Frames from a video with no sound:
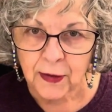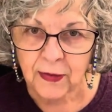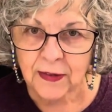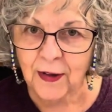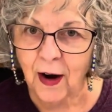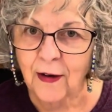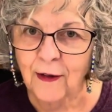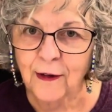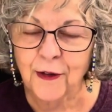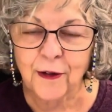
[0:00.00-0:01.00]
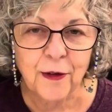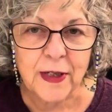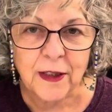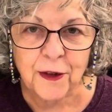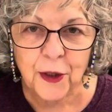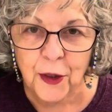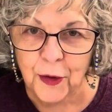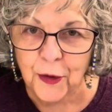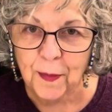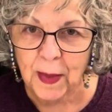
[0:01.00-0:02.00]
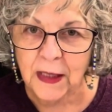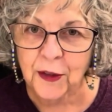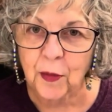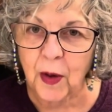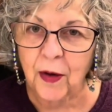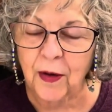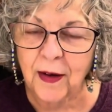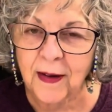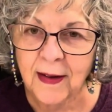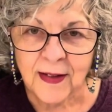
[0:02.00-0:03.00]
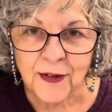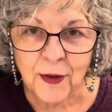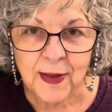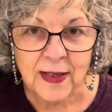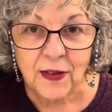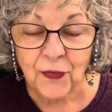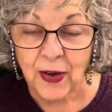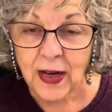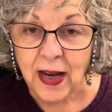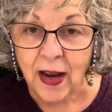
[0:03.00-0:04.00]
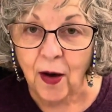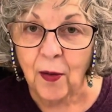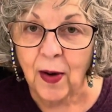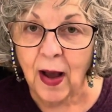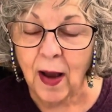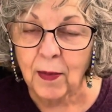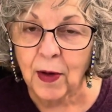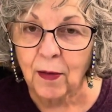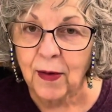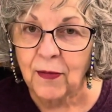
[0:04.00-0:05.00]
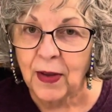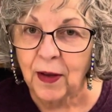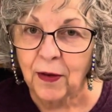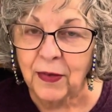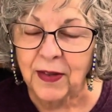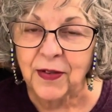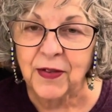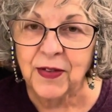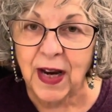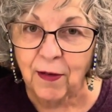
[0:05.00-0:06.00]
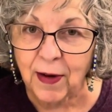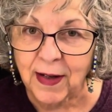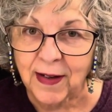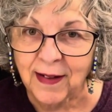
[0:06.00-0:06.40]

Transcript: of us gardeners are doing too much work. So in this video, I'm going to reveal the secret